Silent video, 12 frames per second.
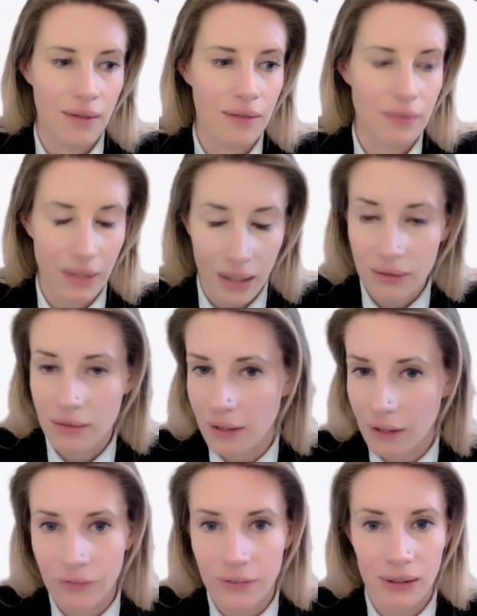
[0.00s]
that
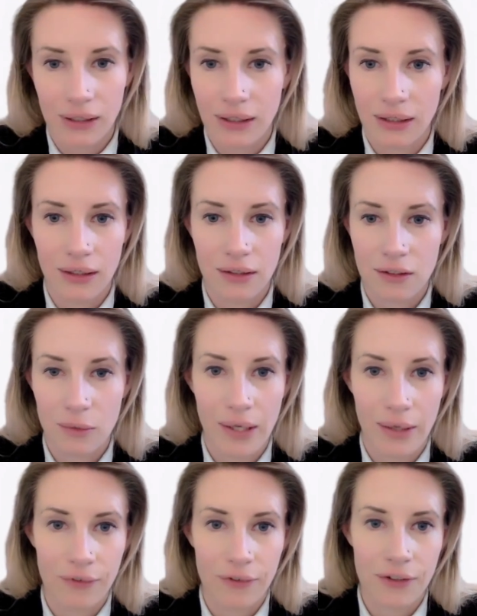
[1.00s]
definitely needs to be
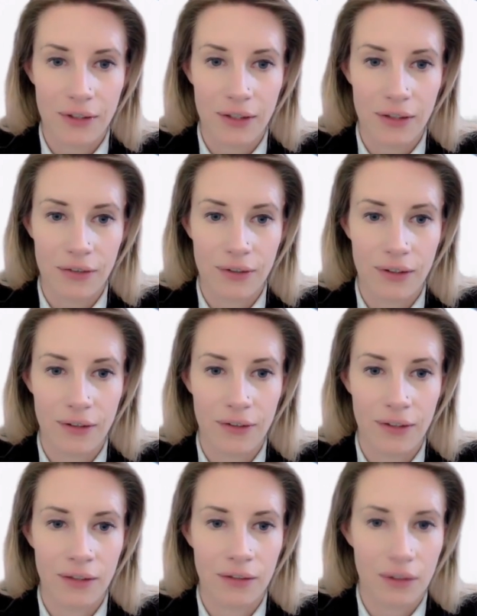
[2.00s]
emphasized. And I
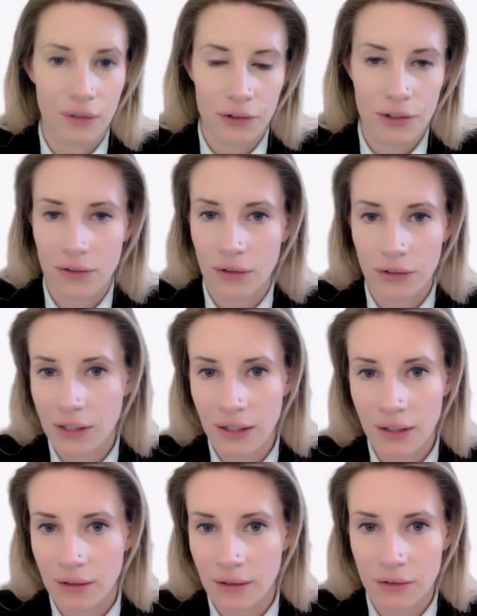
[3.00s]
think technology is not
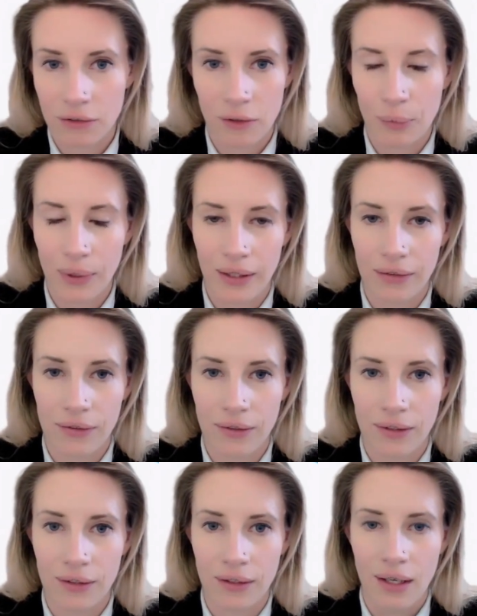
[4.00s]
here to replace
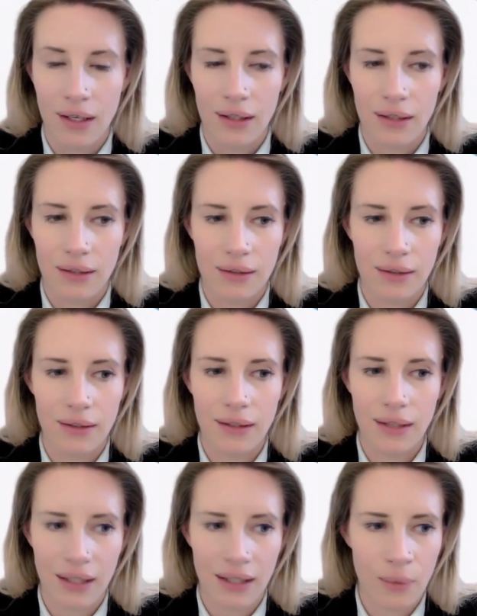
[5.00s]
that in
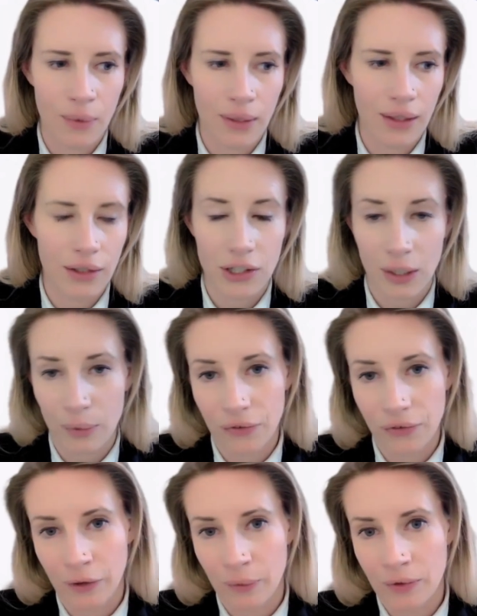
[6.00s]
any way, shape, or
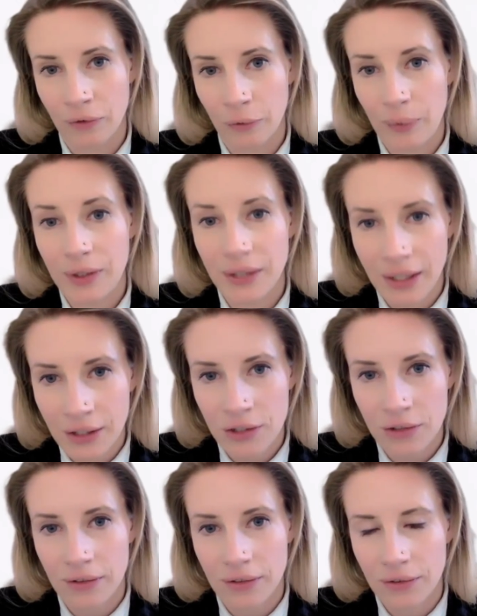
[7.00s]
form, and it would be
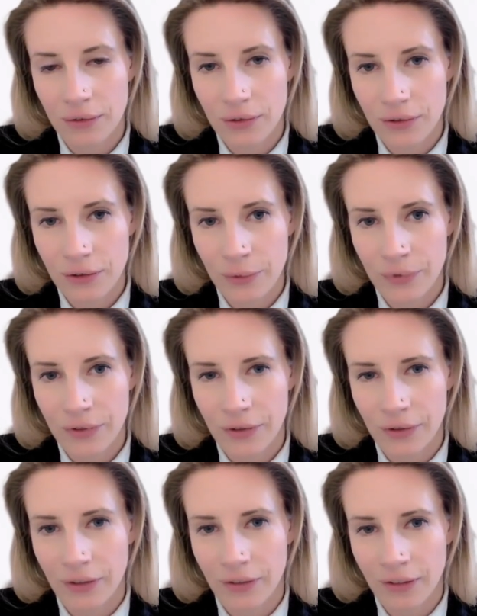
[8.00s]
dangerous to assume so.
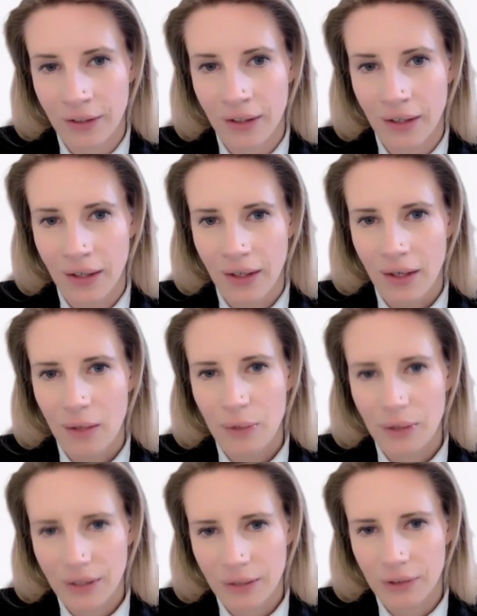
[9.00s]
And I think
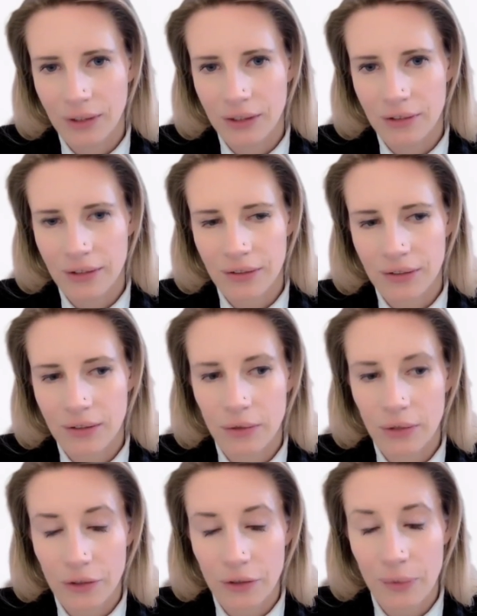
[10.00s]
building what Andreas said, it would
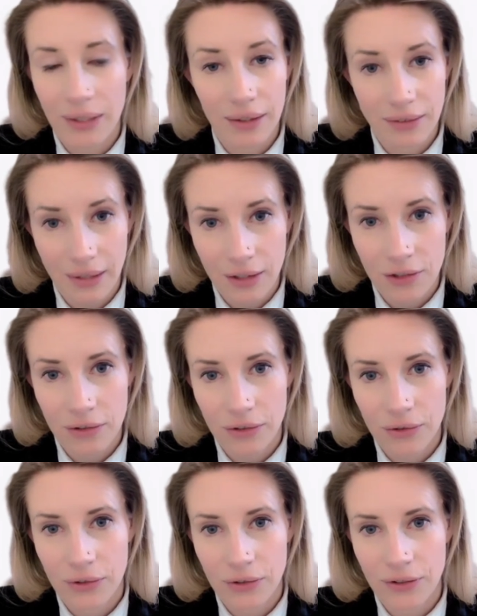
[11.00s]
also be dangerous
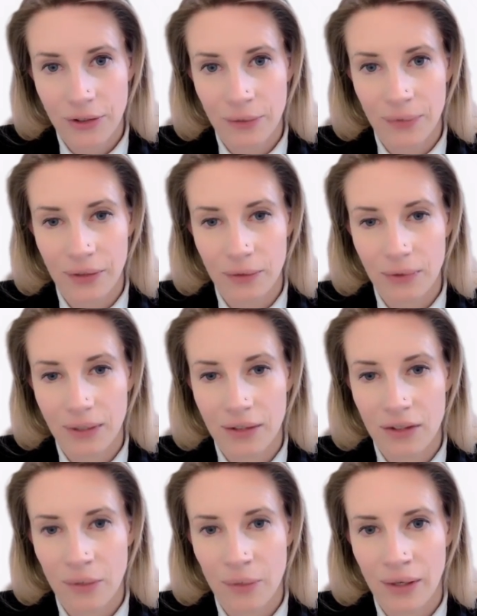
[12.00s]
to assume that we can
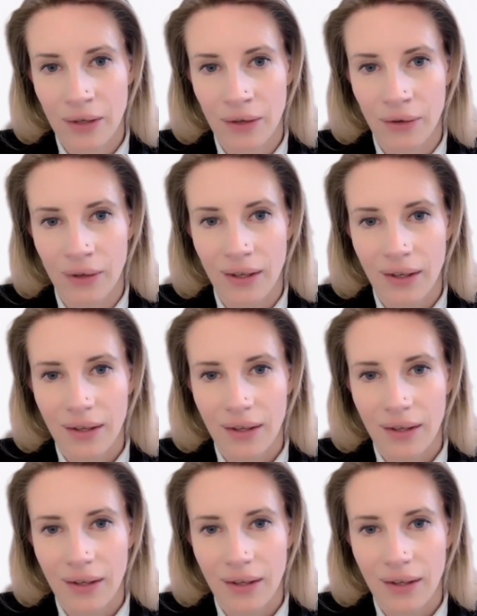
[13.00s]
somehow